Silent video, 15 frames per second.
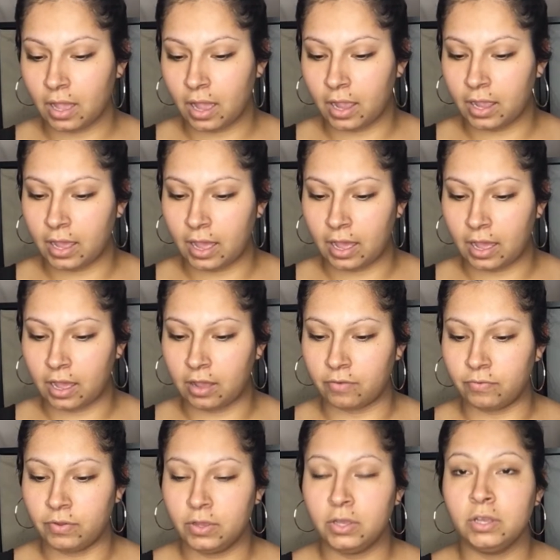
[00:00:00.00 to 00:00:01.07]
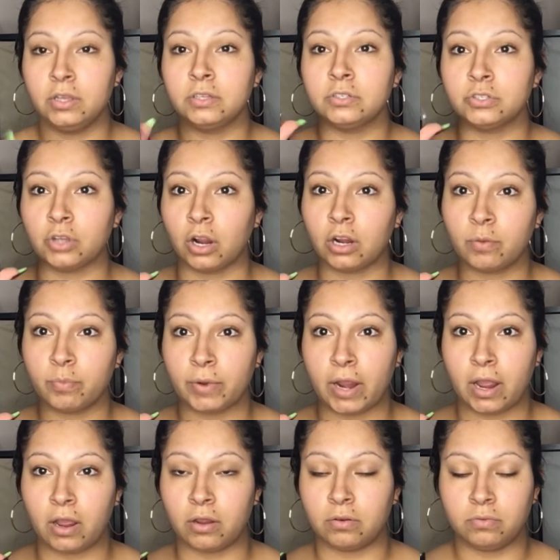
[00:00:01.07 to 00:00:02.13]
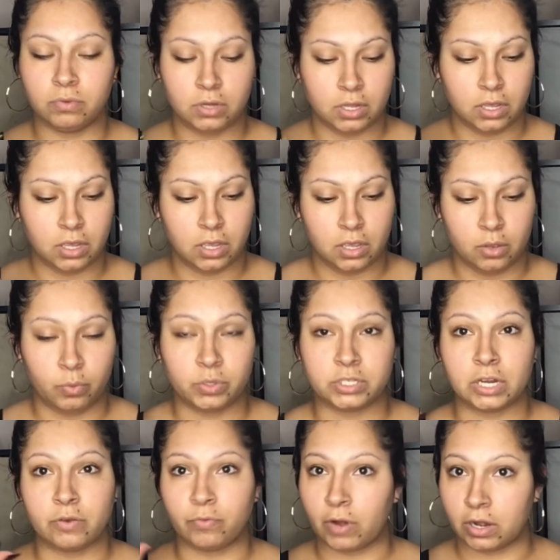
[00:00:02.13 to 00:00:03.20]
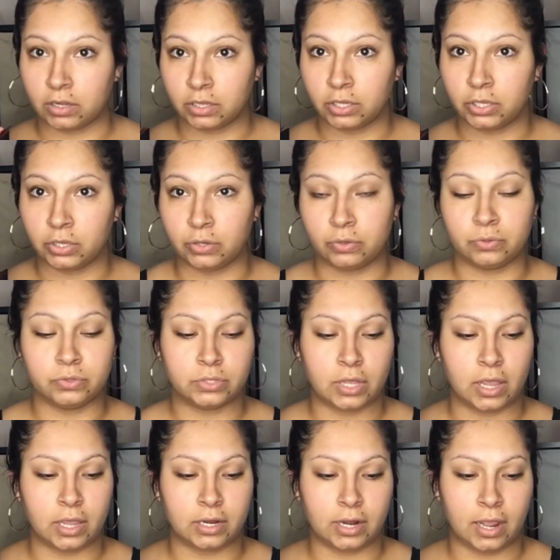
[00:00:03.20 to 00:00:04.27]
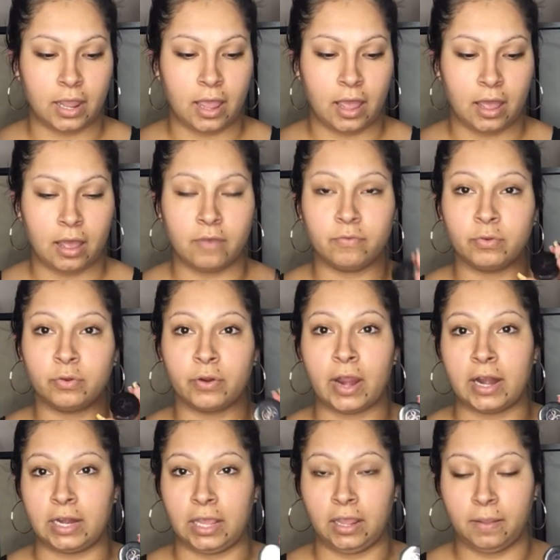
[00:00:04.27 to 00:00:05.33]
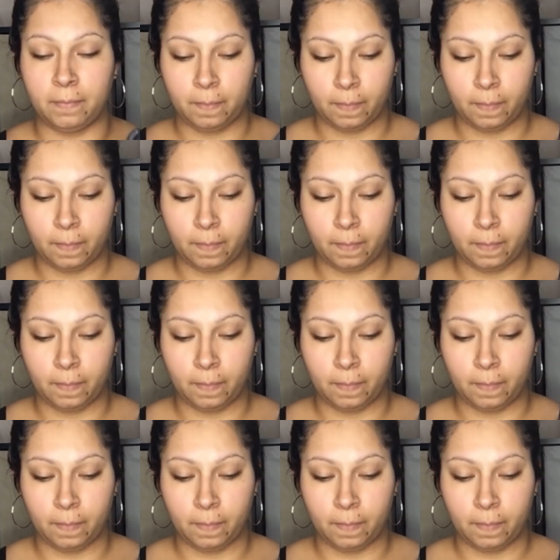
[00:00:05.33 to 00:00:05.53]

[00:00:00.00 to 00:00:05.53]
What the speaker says: I have dark brown, which I rarely use, and I have granite.